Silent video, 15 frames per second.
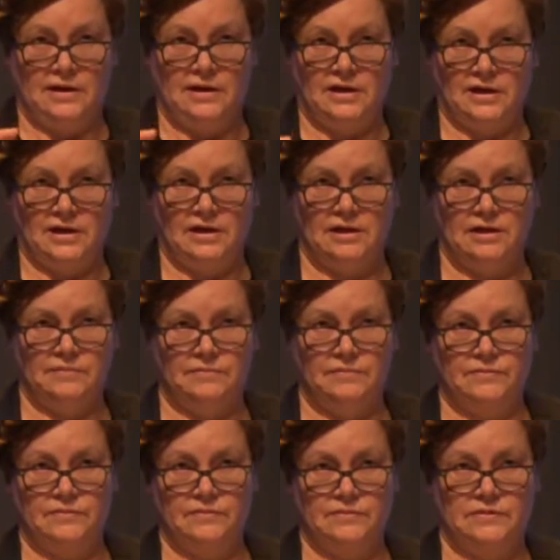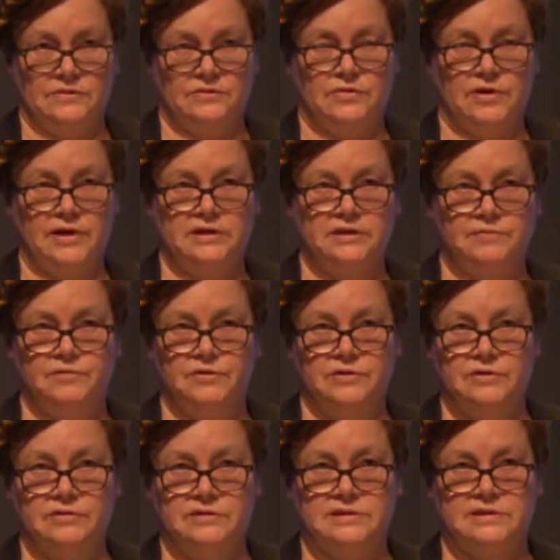um, try to
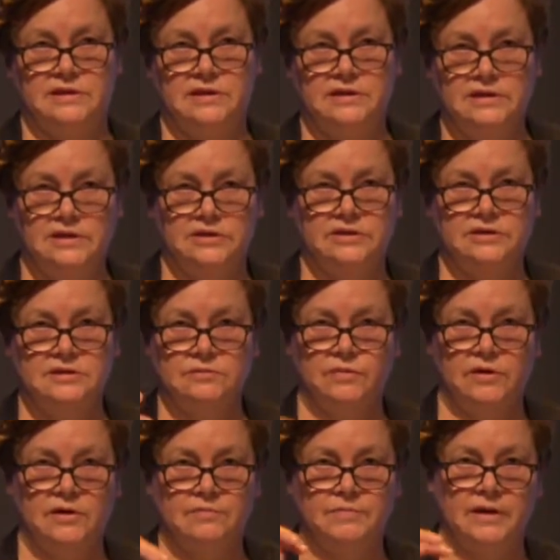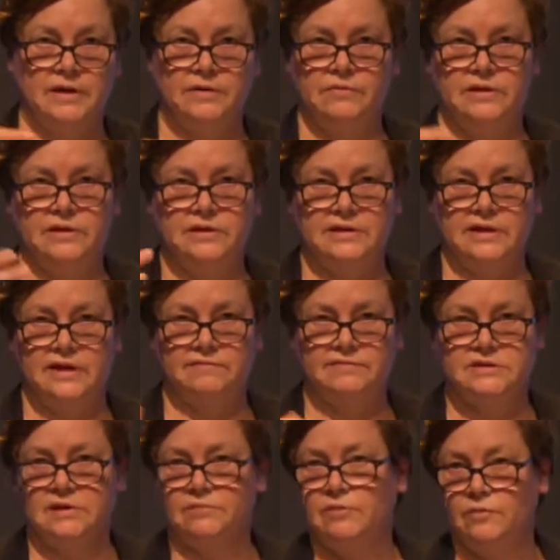produce the conditions whereby we can have
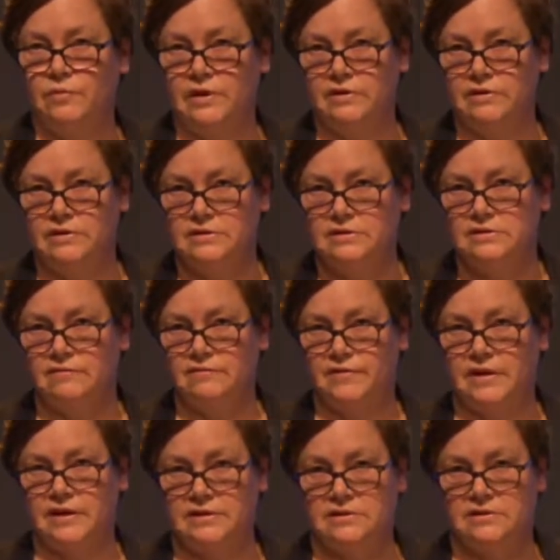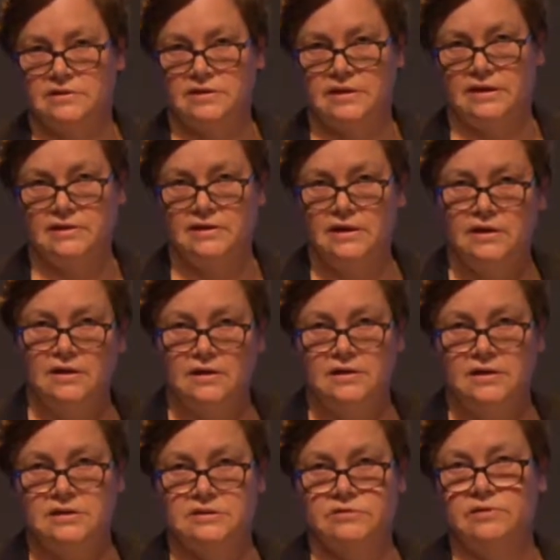some awareness of that that
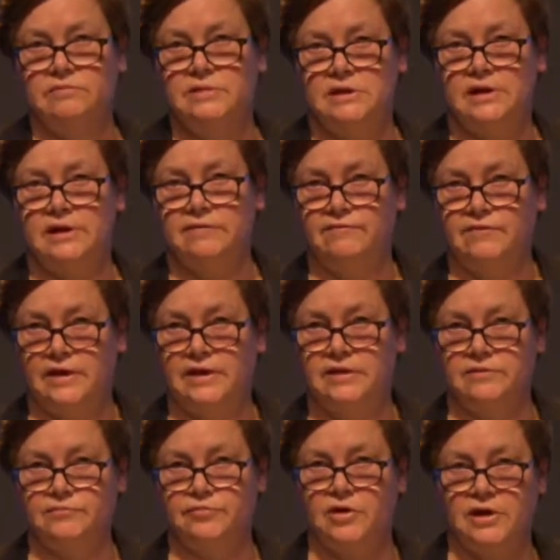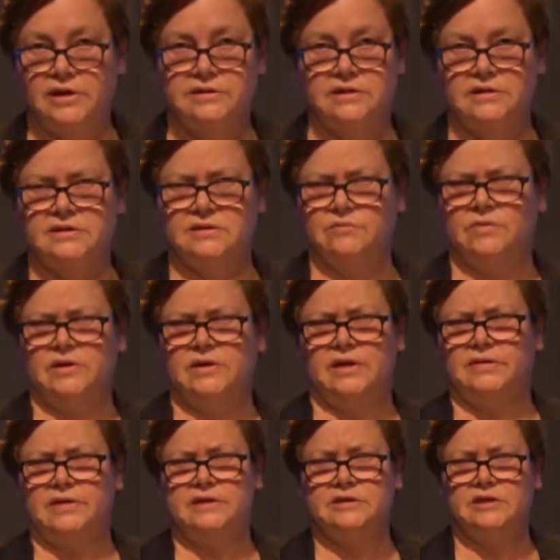extremely kind of violent process. And
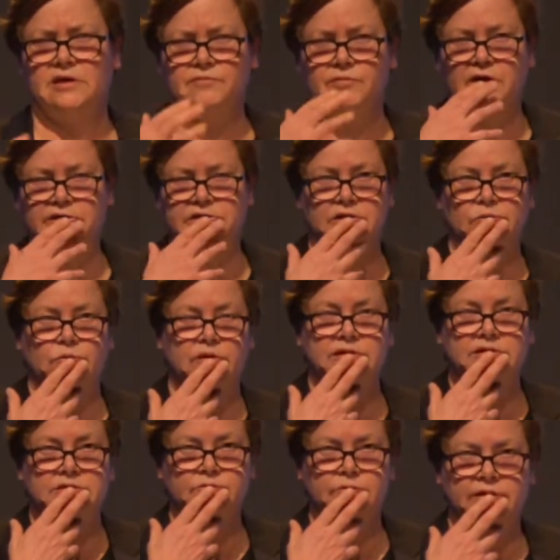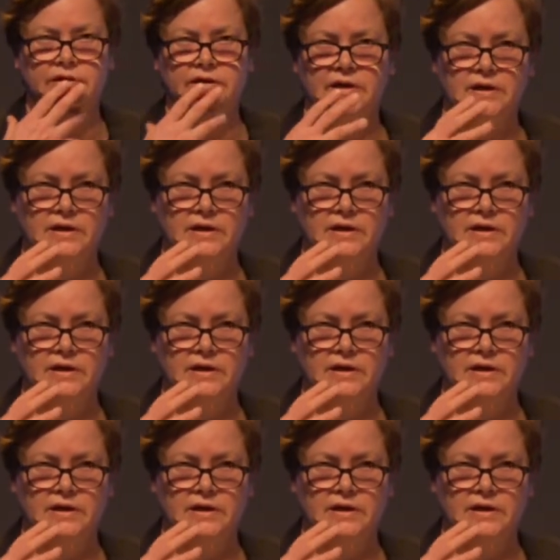I, I saw a project once where